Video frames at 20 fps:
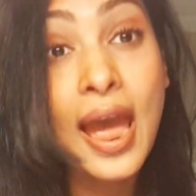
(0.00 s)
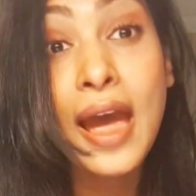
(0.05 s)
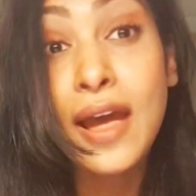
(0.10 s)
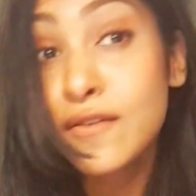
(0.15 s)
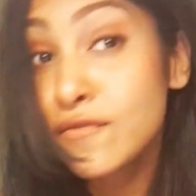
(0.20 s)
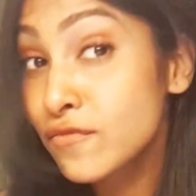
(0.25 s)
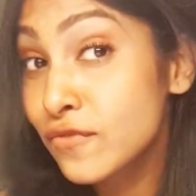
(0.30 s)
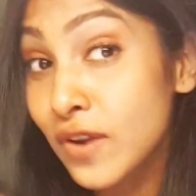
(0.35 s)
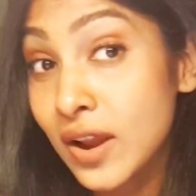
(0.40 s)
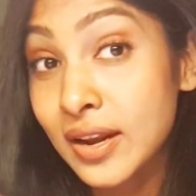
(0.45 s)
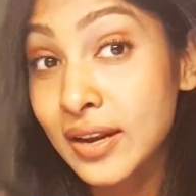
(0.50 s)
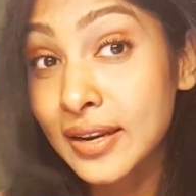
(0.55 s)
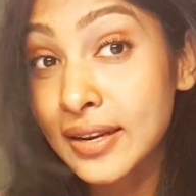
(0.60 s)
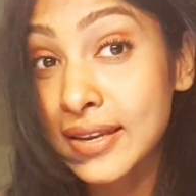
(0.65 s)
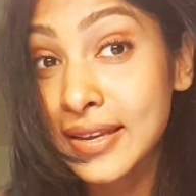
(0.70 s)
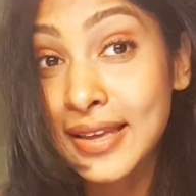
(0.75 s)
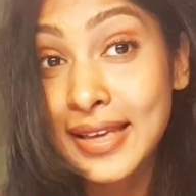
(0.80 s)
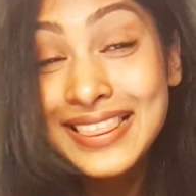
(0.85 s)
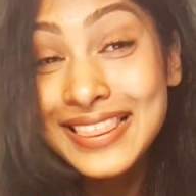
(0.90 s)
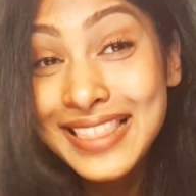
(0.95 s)
and
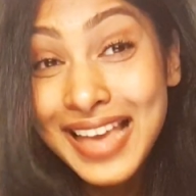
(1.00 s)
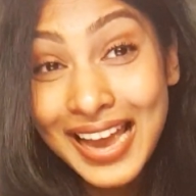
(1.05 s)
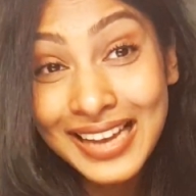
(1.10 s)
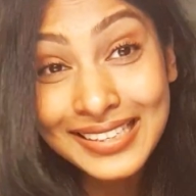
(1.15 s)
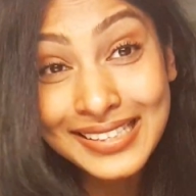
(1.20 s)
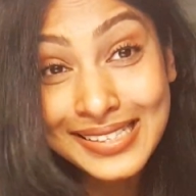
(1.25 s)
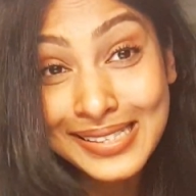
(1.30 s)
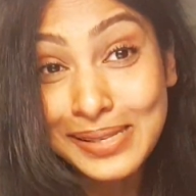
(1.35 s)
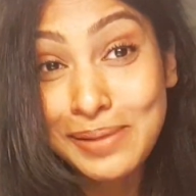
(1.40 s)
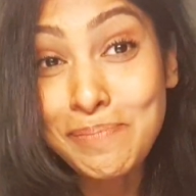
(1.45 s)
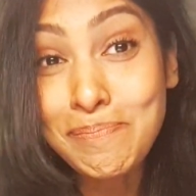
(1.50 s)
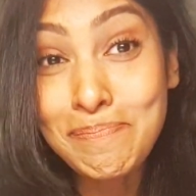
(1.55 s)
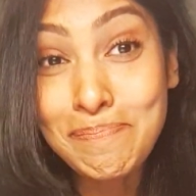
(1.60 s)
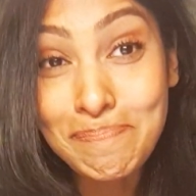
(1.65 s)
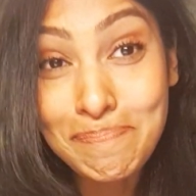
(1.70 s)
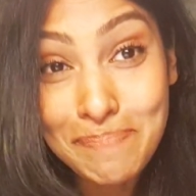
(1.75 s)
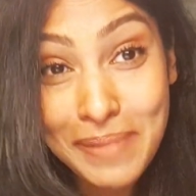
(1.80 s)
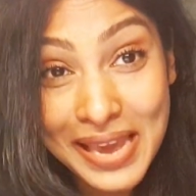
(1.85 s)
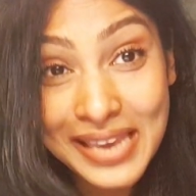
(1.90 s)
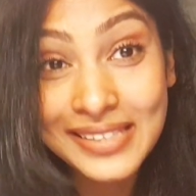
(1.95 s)
friendly. That's the
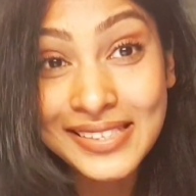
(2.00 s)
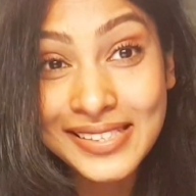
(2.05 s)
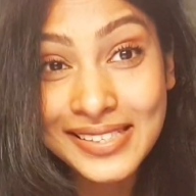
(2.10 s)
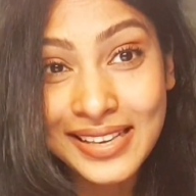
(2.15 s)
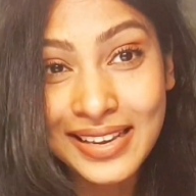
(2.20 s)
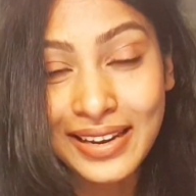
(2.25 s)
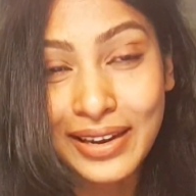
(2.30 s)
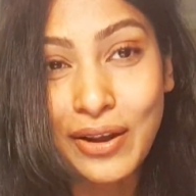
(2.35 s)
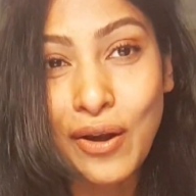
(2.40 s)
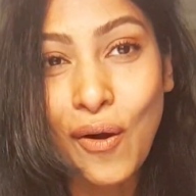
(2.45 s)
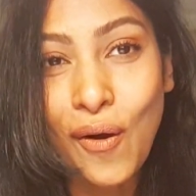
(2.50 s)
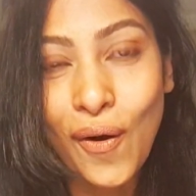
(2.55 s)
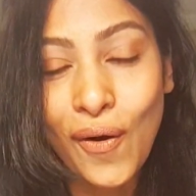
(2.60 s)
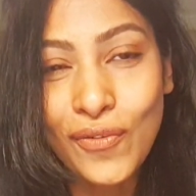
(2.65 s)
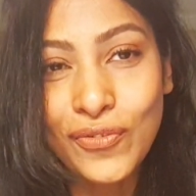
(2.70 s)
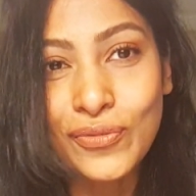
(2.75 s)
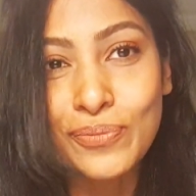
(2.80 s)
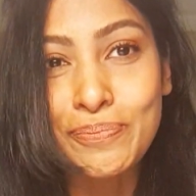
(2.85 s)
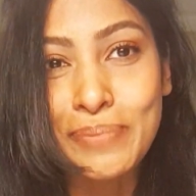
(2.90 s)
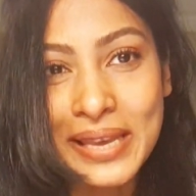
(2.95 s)
basic
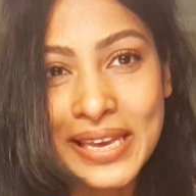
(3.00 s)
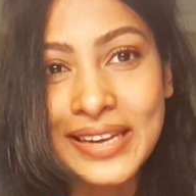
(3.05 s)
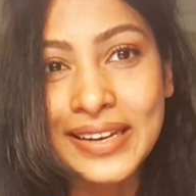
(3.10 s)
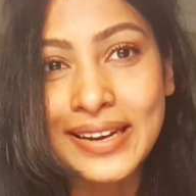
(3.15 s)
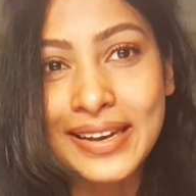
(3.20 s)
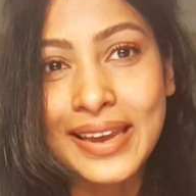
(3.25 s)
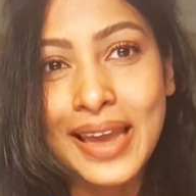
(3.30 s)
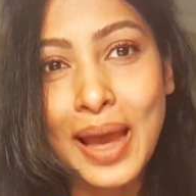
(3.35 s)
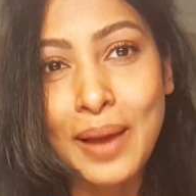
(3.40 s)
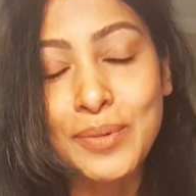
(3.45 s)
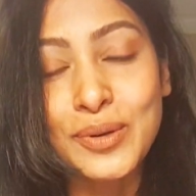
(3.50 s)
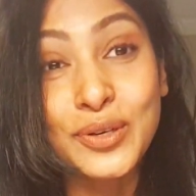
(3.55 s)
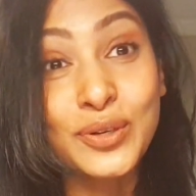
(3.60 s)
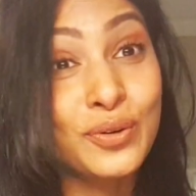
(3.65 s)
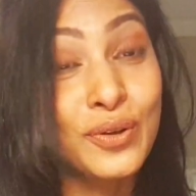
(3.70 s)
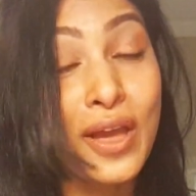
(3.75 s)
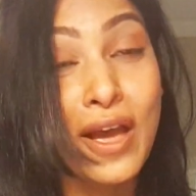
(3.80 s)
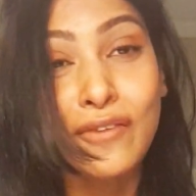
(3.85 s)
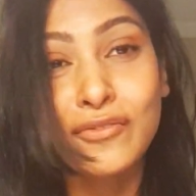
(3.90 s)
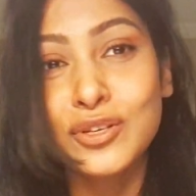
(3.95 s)
of being a cabin
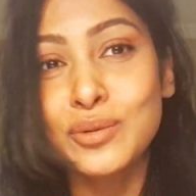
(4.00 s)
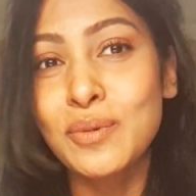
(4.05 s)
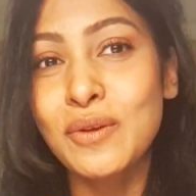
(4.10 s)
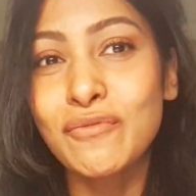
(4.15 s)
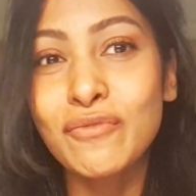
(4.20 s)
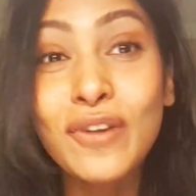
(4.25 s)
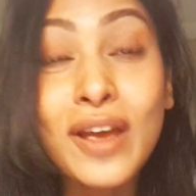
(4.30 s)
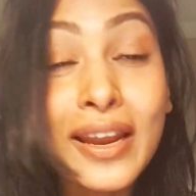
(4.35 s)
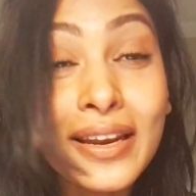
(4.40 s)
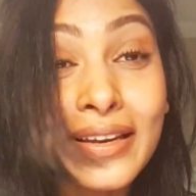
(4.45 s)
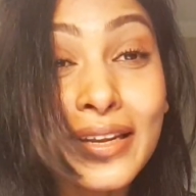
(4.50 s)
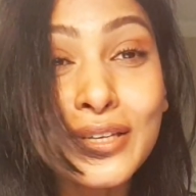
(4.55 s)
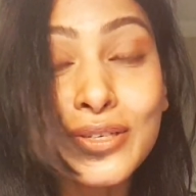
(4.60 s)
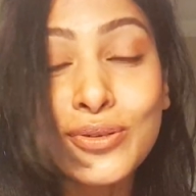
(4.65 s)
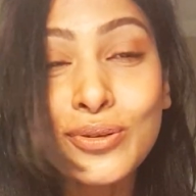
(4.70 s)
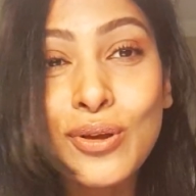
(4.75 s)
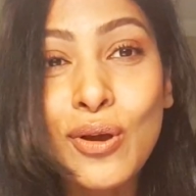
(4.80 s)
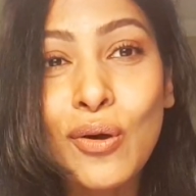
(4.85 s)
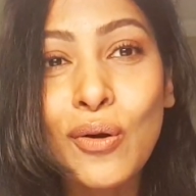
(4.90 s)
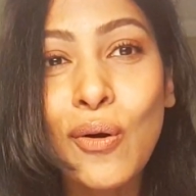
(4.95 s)
crew. You have to be friendly
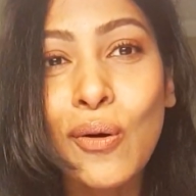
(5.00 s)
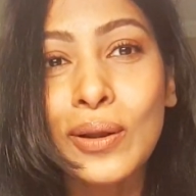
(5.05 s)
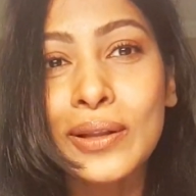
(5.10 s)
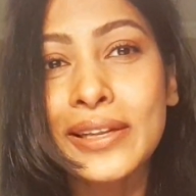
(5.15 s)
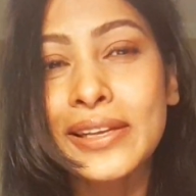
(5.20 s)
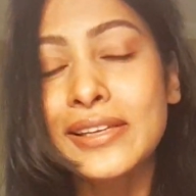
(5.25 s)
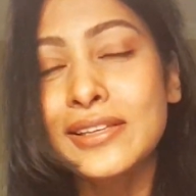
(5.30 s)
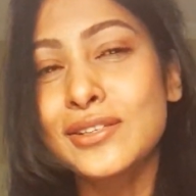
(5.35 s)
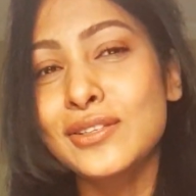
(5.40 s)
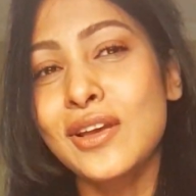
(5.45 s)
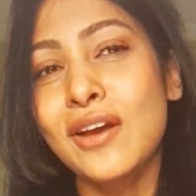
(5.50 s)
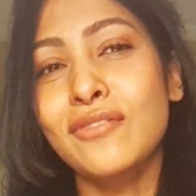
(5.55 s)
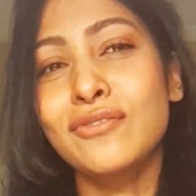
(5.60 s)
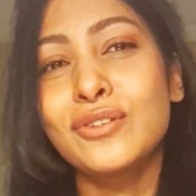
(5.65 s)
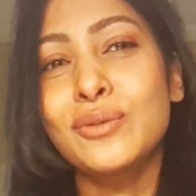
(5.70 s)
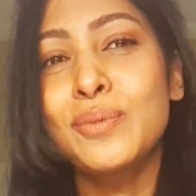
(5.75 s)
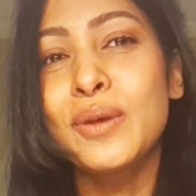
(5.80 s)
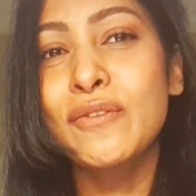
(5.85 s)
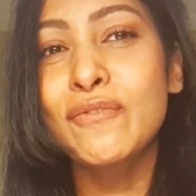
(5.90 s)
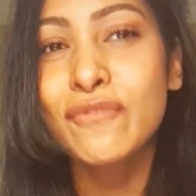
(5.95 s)
to your colleagues, you have
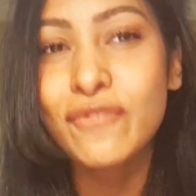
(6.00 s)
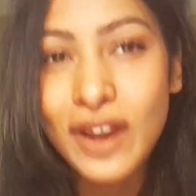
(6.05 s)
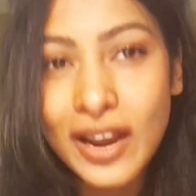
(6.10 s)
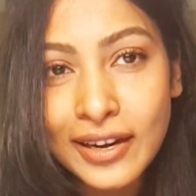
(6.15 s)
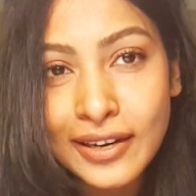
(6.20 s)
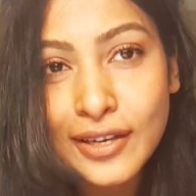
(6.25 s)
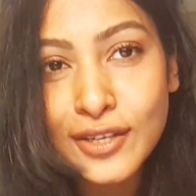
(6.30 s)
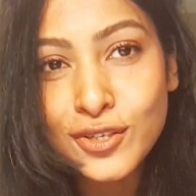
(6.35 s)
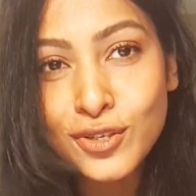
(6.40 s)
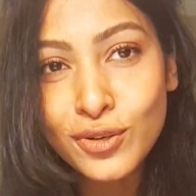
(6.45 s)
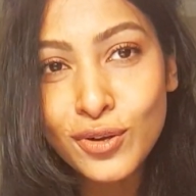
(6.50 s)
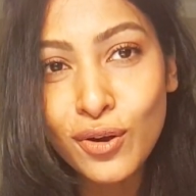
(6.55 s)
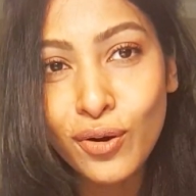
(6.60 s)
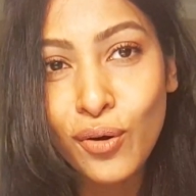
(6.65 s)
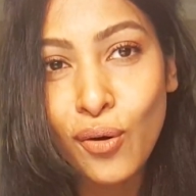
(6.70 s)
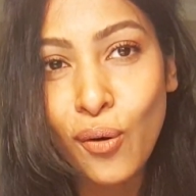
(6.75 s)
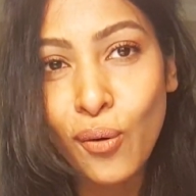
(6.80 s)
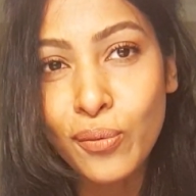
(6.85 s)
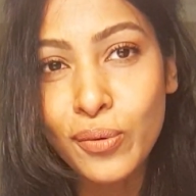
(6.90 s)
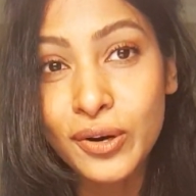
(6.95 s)
to be friendly to your
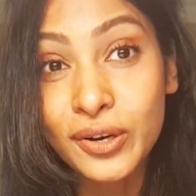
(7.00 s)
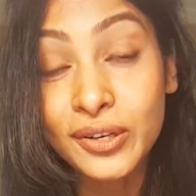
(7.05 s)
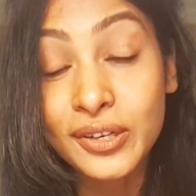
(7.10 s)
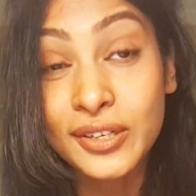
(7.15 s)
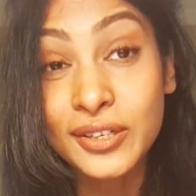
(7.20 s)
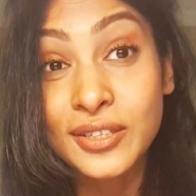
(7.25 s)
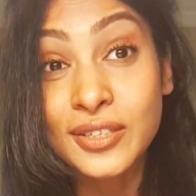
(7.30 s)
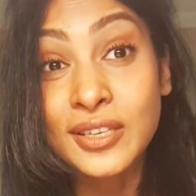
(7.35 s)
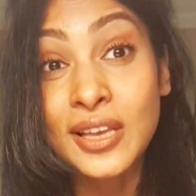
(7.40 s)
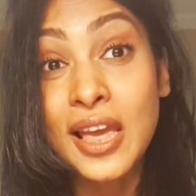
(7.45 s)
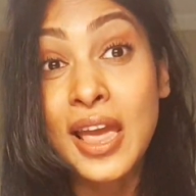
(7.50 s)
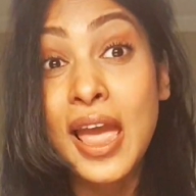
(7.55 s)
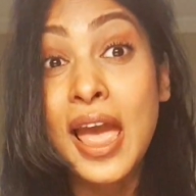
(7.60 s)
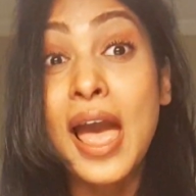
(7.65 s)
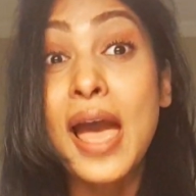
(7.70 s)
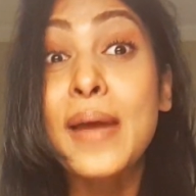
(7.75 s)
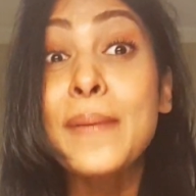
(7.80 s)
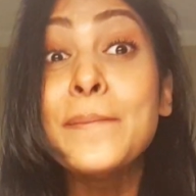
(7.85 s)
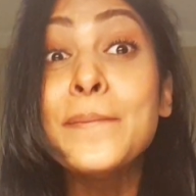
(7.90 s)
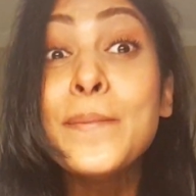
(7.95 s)
co-workers,
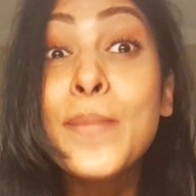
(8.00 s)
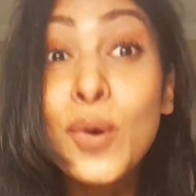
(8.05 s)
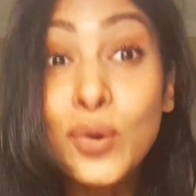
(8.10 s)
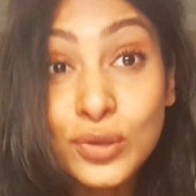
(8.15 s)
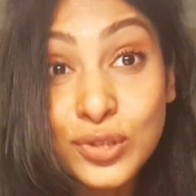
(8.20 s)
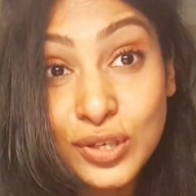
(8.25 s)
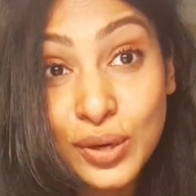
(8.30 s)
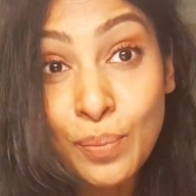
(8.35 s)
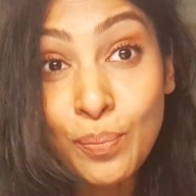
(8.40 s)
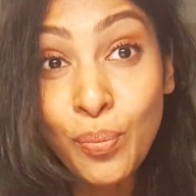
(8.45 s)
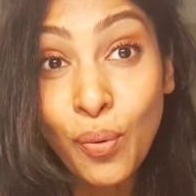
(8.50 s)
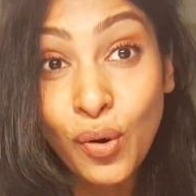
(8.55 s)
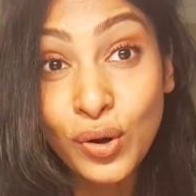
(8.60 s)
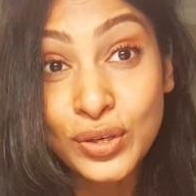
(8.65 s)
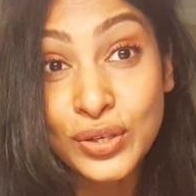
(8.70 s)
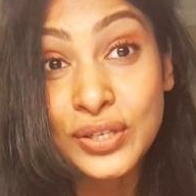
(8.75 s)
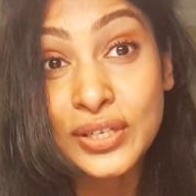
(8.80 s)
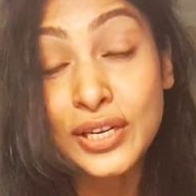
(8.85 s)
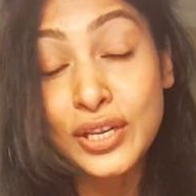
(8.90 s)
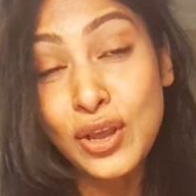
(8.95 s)
and most
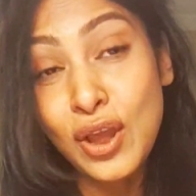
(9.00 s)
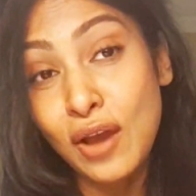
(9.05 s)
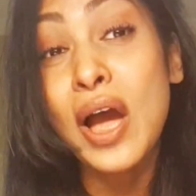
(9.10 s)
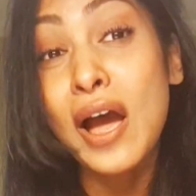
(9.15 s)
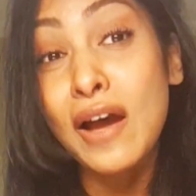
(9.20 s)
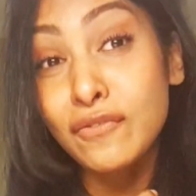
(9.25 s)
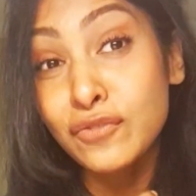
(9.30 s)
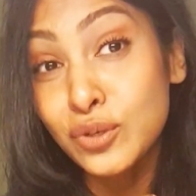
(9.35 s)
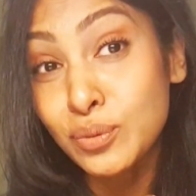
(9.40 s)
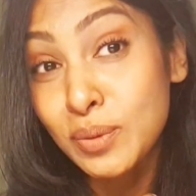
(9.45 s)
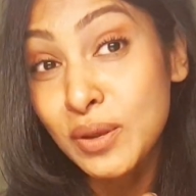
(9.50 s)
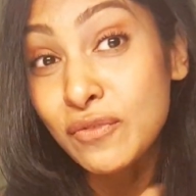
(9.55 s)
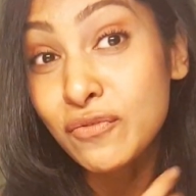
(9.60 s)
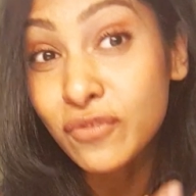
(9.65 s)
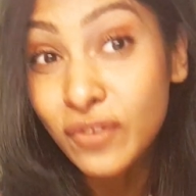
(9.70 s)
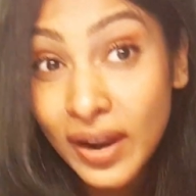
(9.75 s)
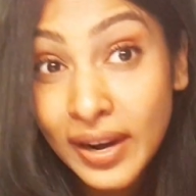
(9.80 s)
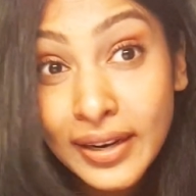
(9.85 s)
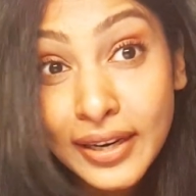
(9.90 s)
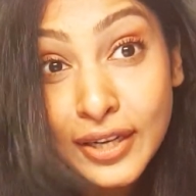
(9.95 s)
importantly, you have to be
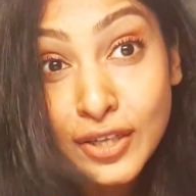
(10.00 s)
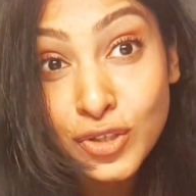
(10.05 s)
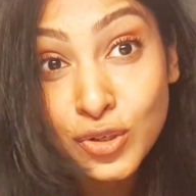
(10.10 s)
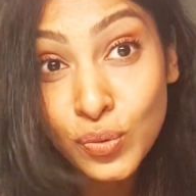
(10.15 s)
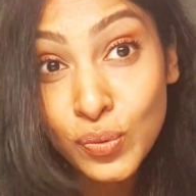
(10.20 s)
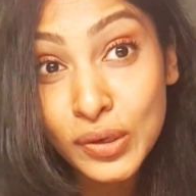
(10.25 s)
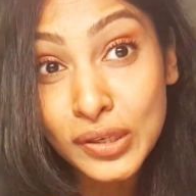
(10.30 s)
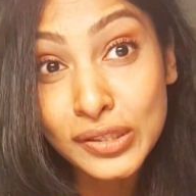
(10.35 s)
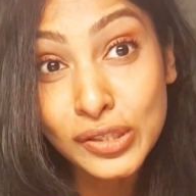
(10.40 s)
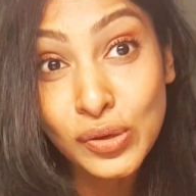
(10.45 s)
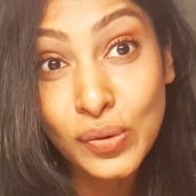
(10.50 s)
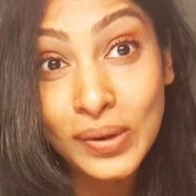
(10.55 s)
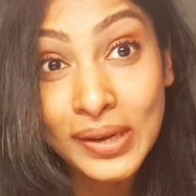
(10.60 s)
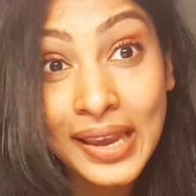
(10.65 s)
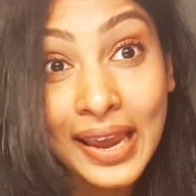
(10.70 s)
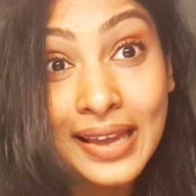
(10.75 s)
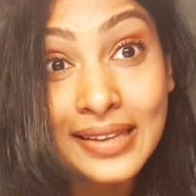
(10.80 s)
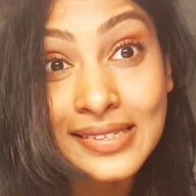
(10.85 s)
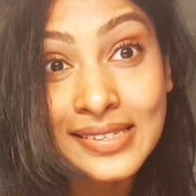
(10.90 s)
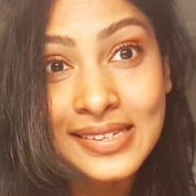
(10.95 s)
friendly towards your
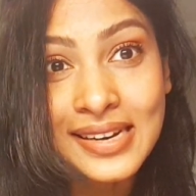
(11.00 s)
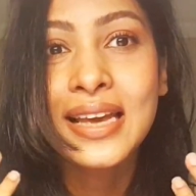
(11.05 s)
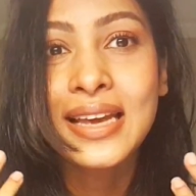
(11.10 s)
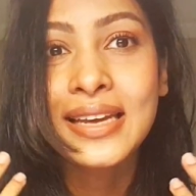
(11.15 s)
guests.